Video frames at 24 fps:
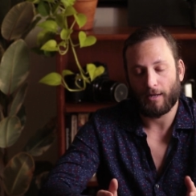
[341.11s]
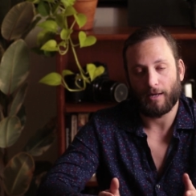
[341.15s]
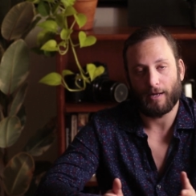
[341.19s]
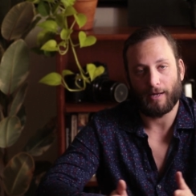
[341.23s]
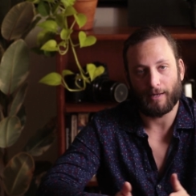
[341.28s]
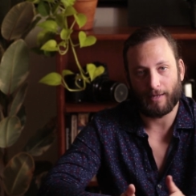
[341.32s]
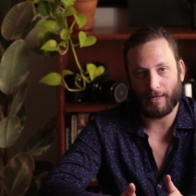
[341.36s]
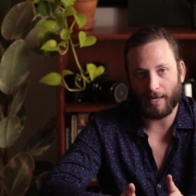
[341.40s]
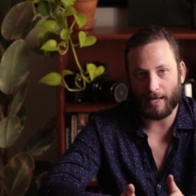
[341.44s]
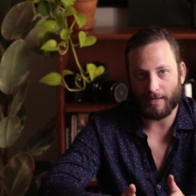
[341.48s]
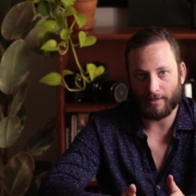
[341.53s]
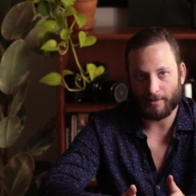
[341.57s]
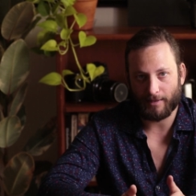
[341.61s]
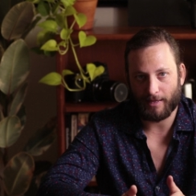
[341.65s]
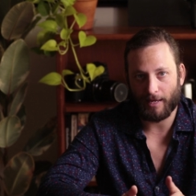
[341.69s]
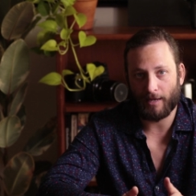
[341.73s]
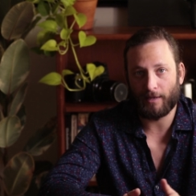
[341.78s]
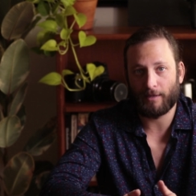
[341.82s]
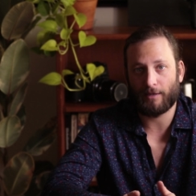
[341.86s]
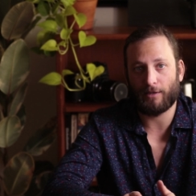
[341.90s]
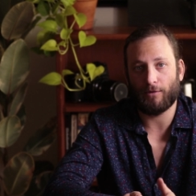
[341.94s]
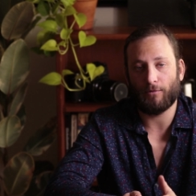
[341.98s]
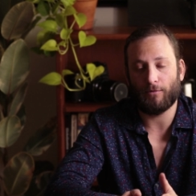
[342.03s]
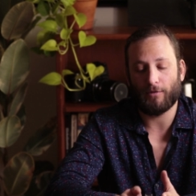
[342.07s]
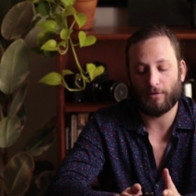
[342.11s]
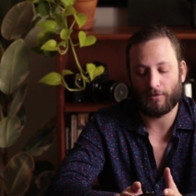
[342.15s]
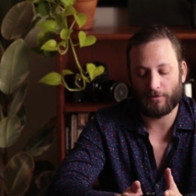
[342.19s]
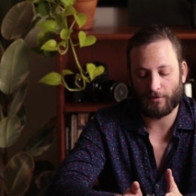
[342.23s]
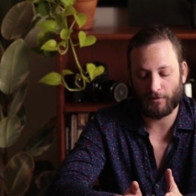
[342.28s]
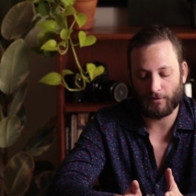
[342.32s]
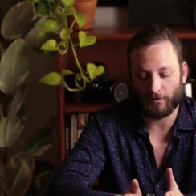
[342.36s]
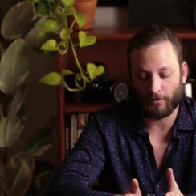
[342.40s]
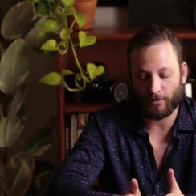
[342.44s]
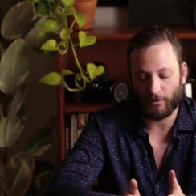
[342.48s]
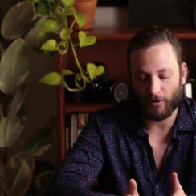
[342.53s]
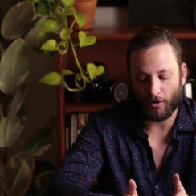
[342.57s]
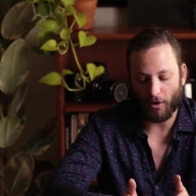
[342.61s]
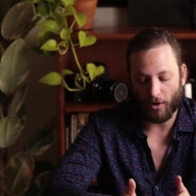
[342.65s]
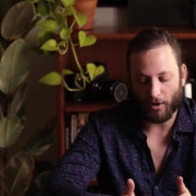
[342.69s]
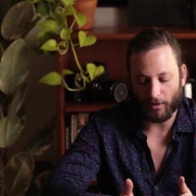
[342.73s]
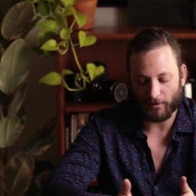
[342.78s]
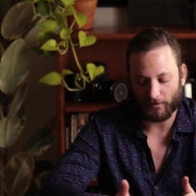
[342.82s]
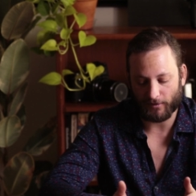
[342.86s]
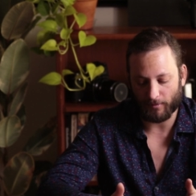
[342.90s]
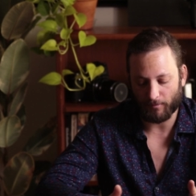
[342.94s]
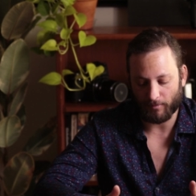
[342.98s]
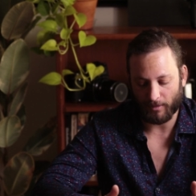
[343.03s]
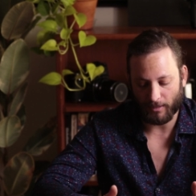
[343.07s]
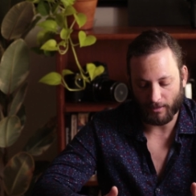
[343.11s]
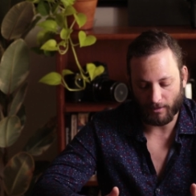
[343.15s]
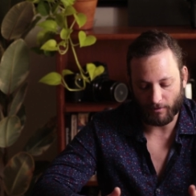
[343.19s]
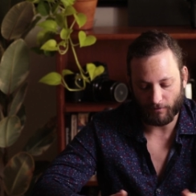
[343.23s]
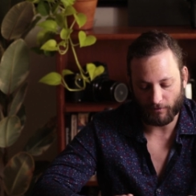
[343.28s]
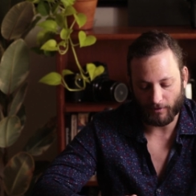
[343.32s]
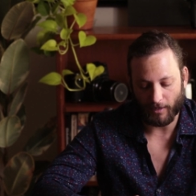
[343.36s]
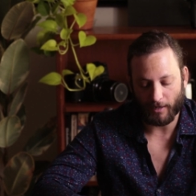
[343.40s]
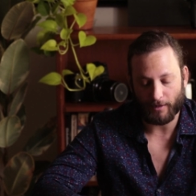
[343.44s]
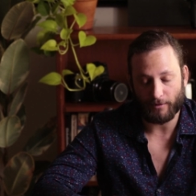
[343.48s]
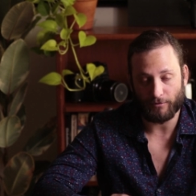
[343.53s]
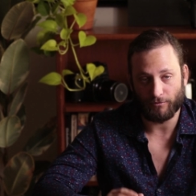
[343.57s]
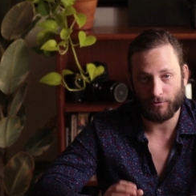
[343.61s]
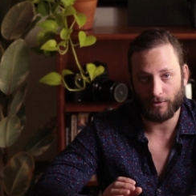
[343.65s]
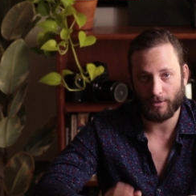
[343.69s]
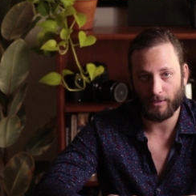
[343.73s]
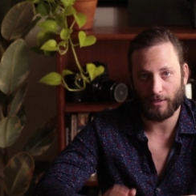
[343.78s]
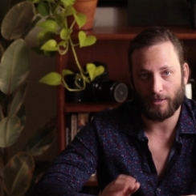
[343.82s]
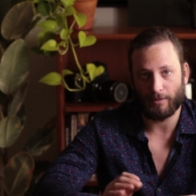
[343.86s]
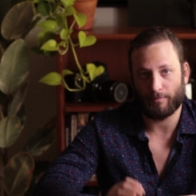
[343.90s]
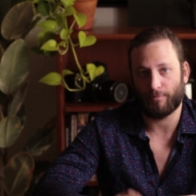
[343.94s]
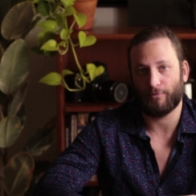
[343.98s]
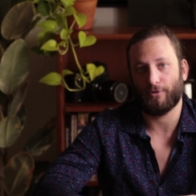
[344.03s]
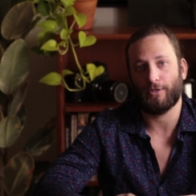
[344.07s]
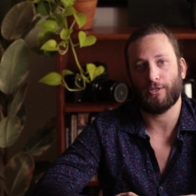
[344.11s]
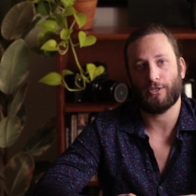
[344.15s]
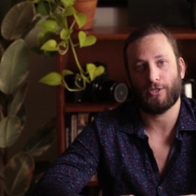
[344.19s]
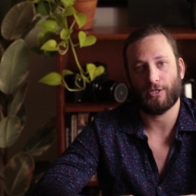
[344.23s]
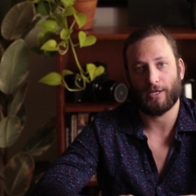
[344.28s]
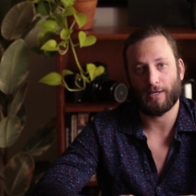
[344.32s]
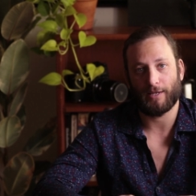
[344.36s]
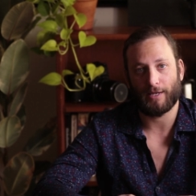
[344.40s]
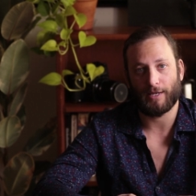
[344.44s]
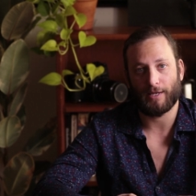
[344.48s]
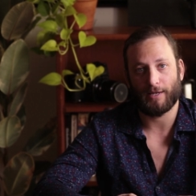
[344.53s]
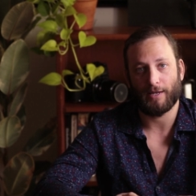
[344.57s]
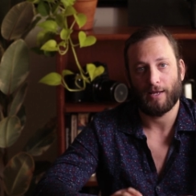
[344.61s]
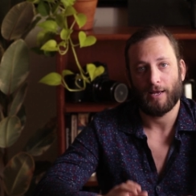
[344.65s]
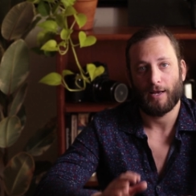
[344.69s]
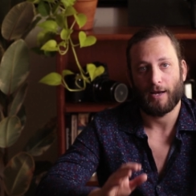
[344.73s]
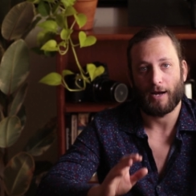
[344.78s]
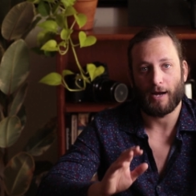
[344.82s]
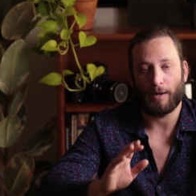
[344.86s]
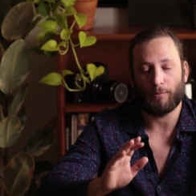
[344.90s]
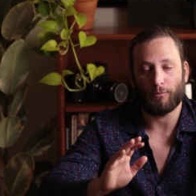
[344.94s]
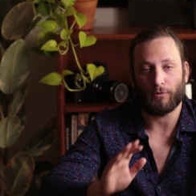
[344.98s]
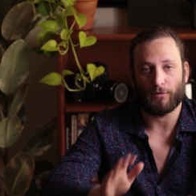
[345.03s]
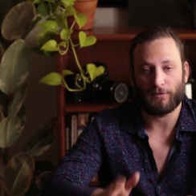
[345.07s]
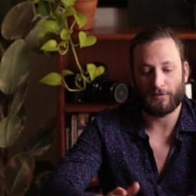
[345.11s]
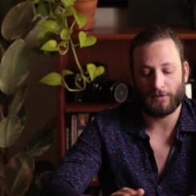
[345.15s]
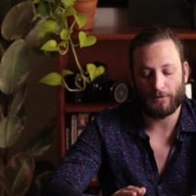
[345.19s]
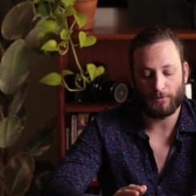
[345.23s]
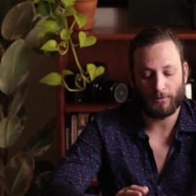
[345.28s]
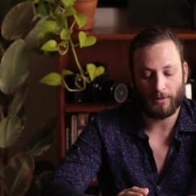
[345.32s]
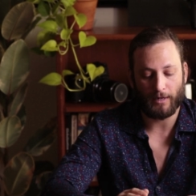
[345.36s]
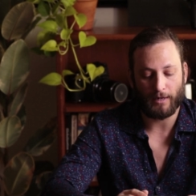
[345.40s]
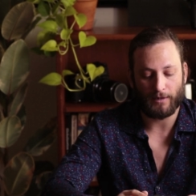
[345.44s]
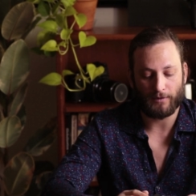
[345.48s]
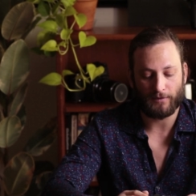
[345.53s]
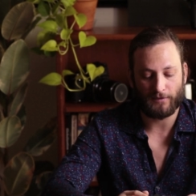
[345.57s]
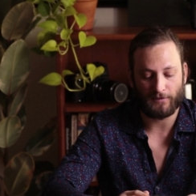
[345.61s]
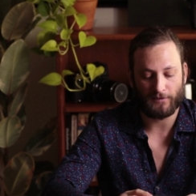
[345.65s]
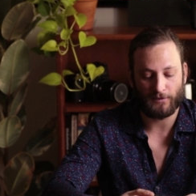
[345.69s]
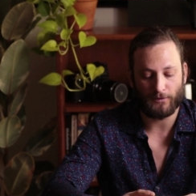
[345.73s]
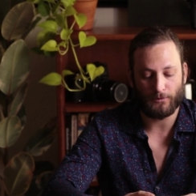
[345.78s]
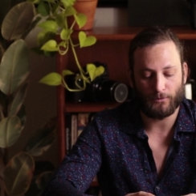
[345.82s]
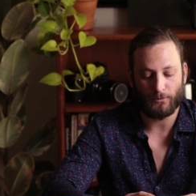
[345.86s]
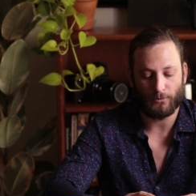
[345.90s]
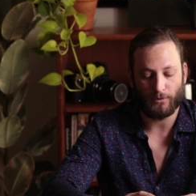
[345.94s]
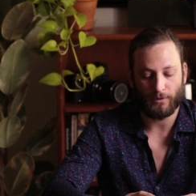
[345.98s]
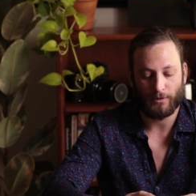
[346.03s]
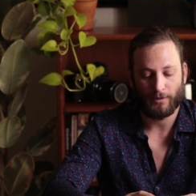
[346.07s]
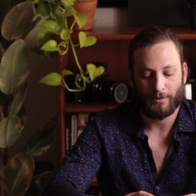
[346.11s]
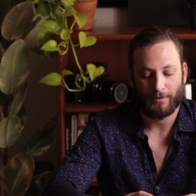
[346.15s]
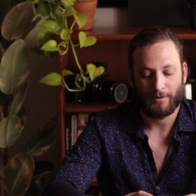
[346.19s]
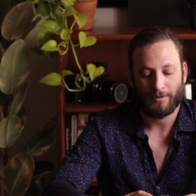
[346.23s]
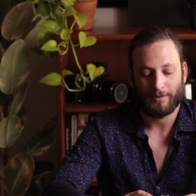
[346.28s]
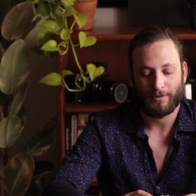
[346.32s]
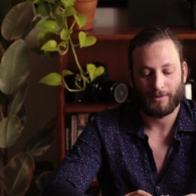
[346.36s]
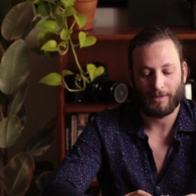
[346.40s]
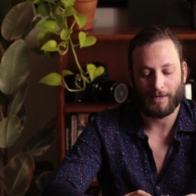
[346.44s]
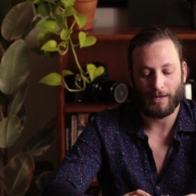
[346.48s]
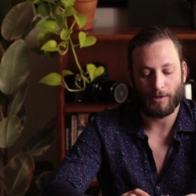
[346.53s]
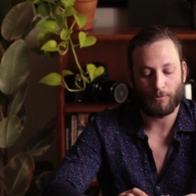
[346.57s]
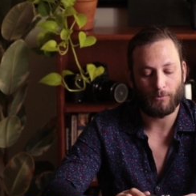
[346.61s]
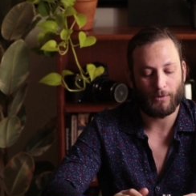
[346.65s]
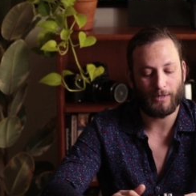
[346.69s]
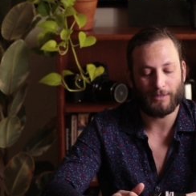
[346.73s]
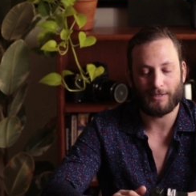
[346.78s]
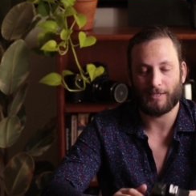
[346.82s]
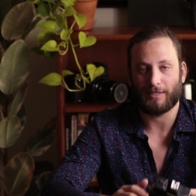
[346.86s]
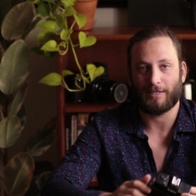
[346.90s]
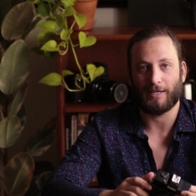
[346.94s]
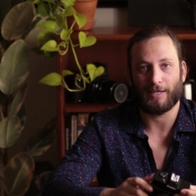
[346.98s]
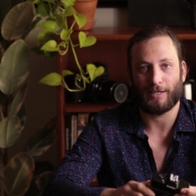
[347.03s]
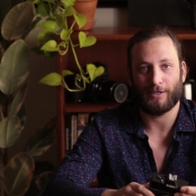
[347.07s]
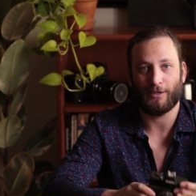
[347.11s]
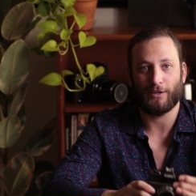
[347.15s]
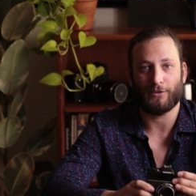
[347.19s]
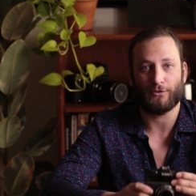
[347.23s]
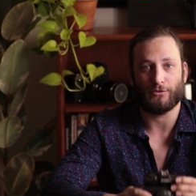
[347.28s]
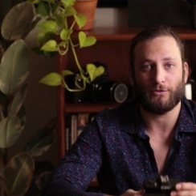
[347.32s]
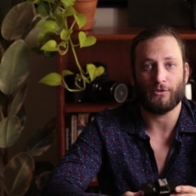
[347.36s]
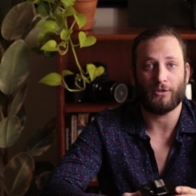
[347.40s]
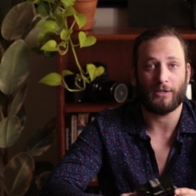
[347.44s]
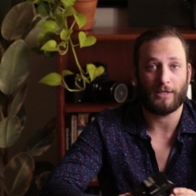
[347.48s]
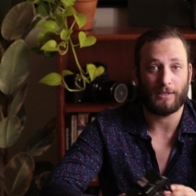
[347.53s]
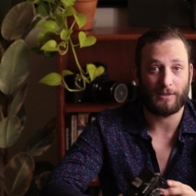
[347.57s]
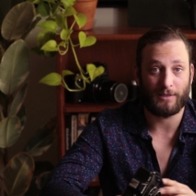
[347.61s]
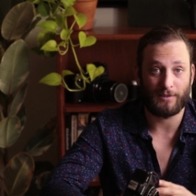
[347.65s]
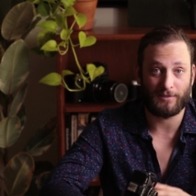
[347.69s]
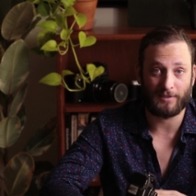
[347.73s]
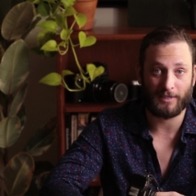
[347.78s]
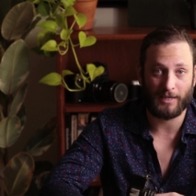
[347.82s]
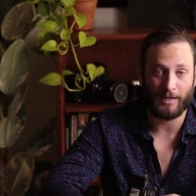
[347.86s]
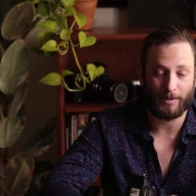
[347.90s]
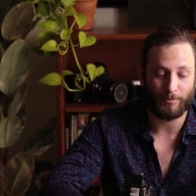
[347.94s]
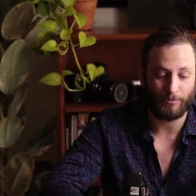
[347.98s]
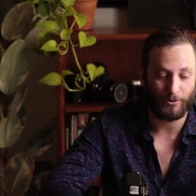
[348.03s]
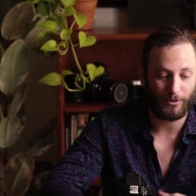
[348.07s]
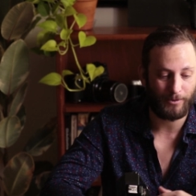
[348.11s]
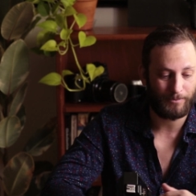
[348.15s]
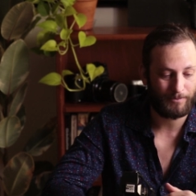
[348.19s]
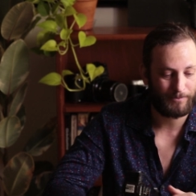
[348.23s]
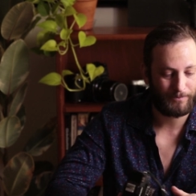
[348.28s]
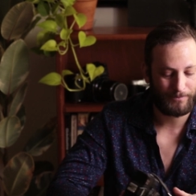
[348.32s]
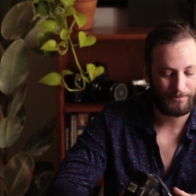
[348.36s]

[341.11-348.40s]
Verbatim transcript: Again, thank you, this is an awesome gift, I really appreciate it. I will see you guys soon. Can't wait to take another look at this camera.